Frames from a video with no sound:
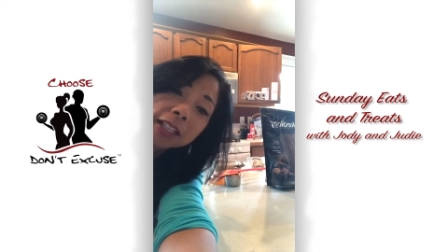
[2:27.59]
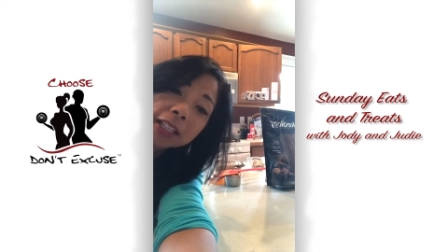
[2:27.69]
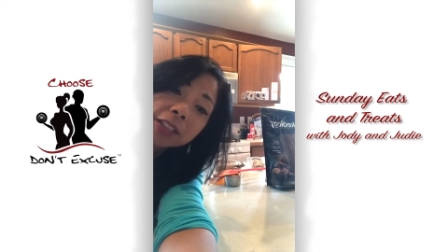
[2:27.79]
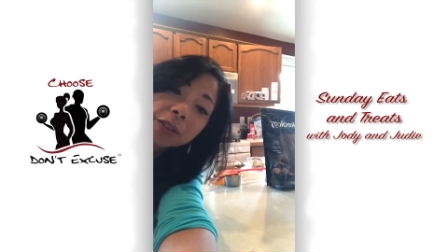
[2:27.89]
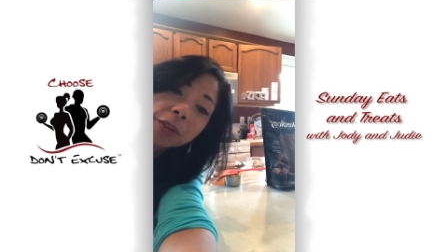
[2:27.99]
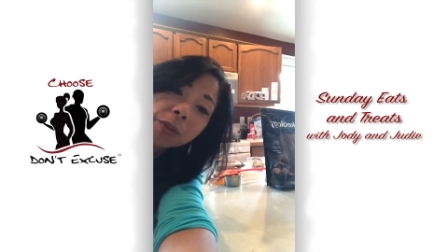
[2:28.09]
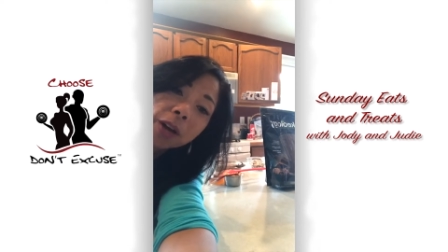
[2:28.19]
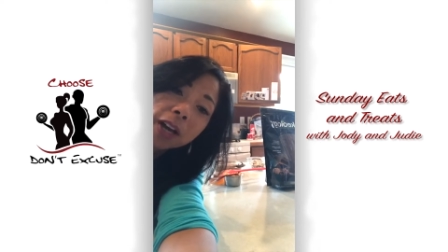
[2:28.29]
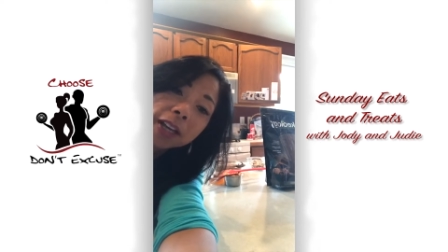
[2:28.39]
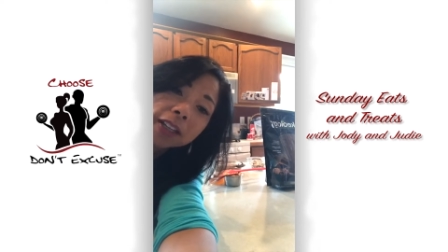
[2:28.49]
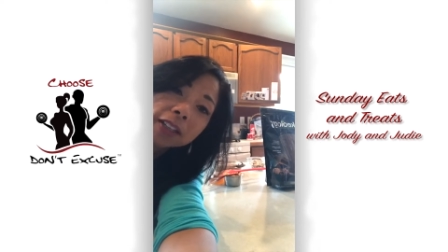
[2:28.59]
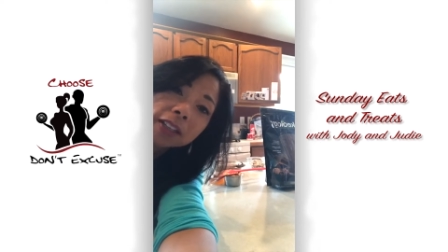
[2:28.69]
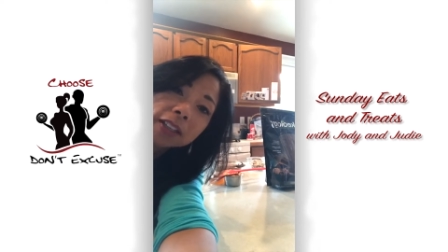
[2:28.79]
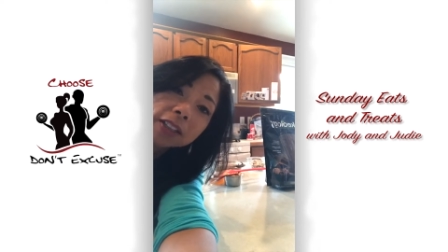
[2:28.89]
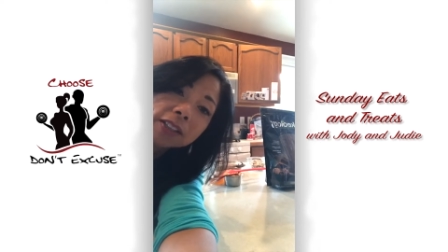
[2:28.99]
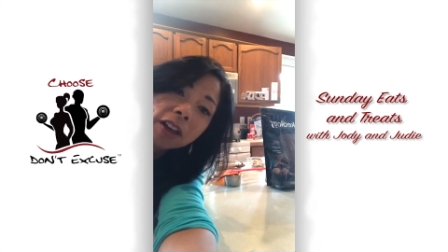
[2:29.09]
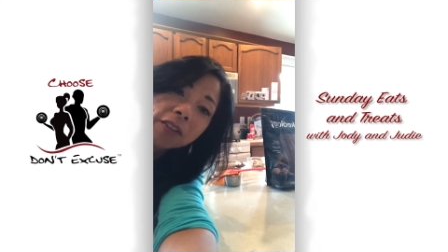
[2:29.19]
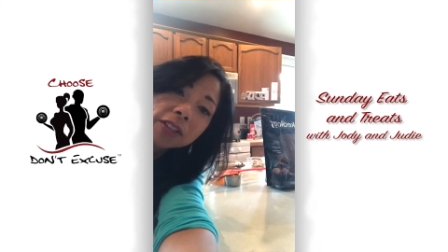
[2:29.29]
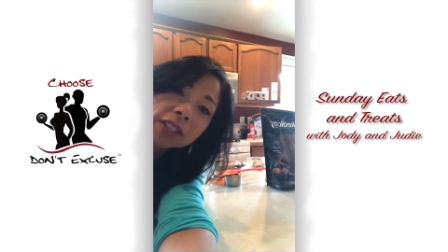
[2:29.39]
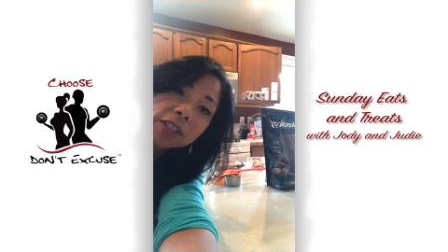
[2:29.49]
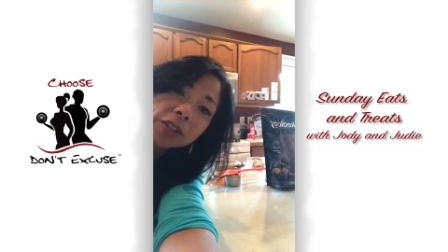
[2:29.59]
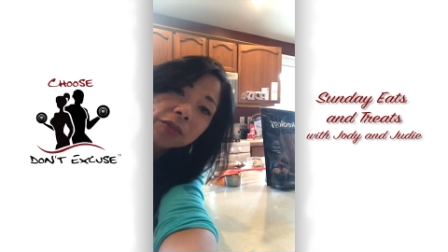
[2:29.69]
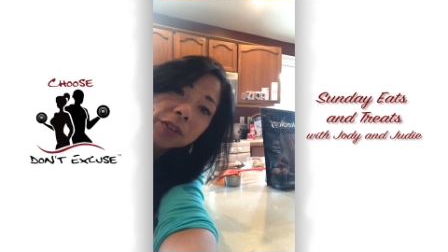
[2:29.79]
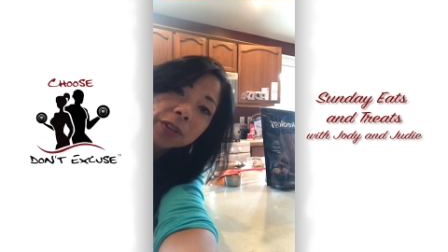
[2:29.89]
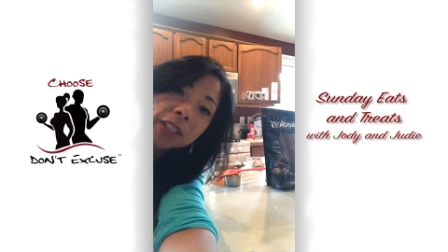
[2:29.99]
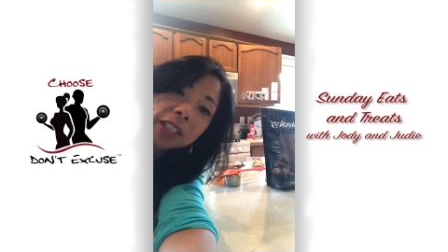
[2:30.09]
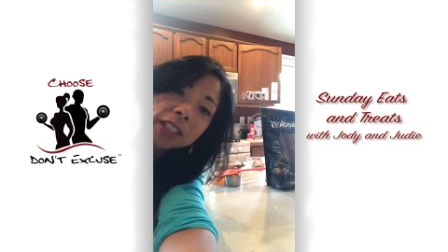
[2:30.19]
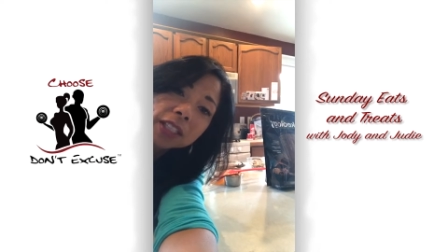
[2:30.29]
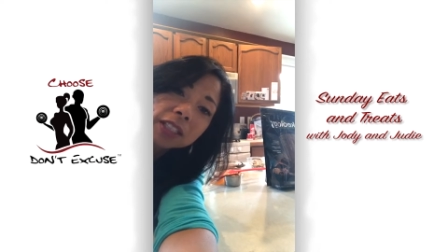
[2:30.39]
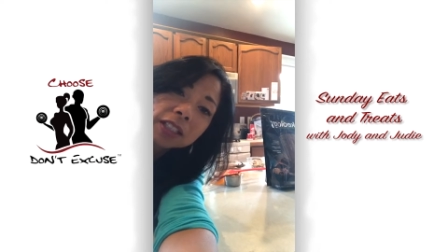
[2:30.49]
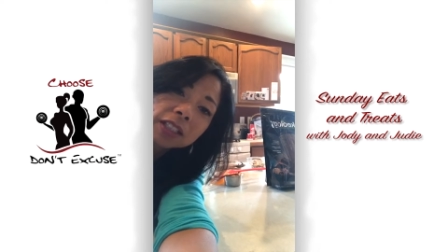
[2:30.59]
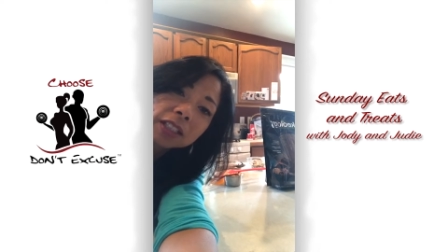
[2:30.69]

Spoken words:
And I don't know why, because obviously you're viewing this.